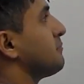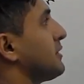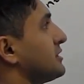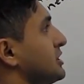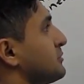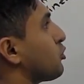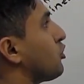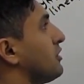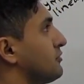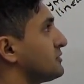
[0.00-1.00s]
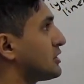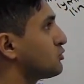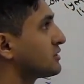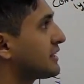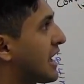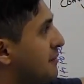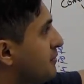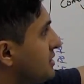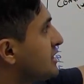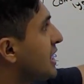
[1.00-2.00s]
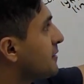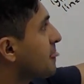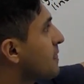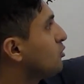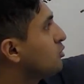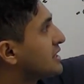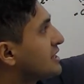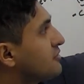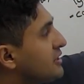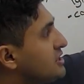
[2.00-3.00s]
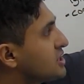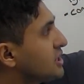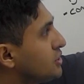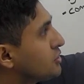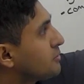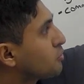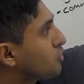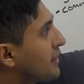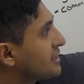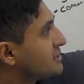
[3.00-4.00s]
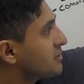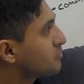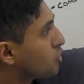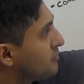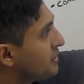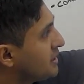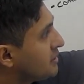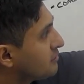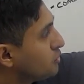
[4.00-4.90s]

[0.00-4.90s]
because this pro lymphocytes, what's going to happen is that which are differentiated into the pro NK cell, pro B